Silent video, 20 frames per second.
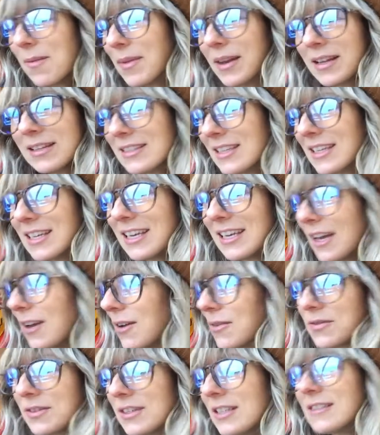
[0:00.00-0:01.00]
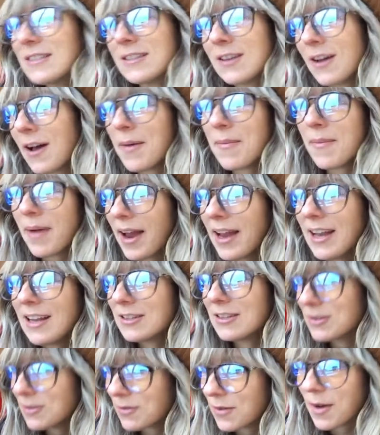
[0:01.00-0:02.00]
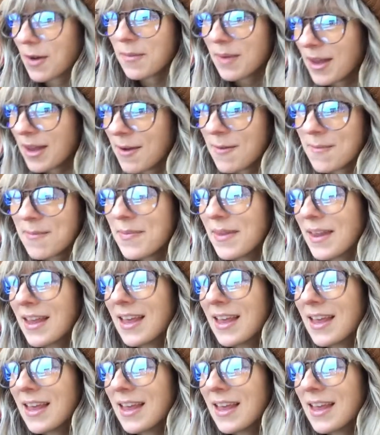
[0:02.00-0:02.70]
but it's a gift. It's not mine. It's from him.